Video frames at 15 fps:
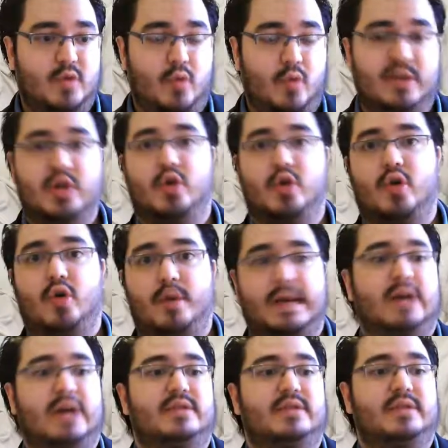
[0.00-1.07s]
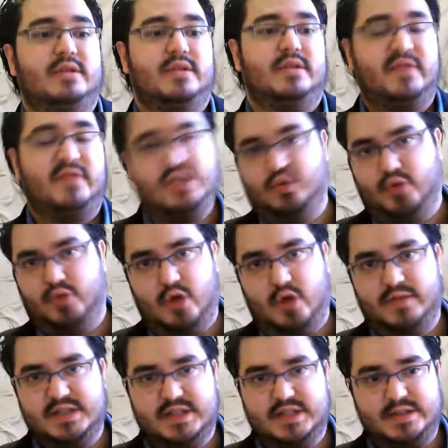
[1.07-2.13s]
we know about the visual
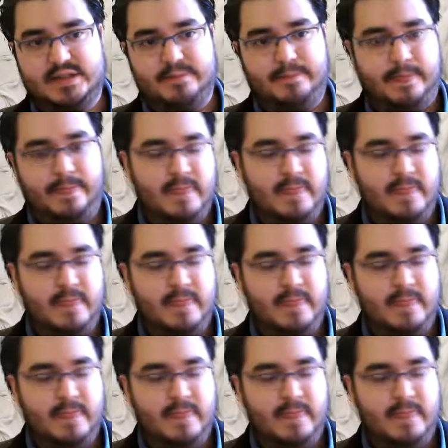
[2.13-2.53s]
nervous system.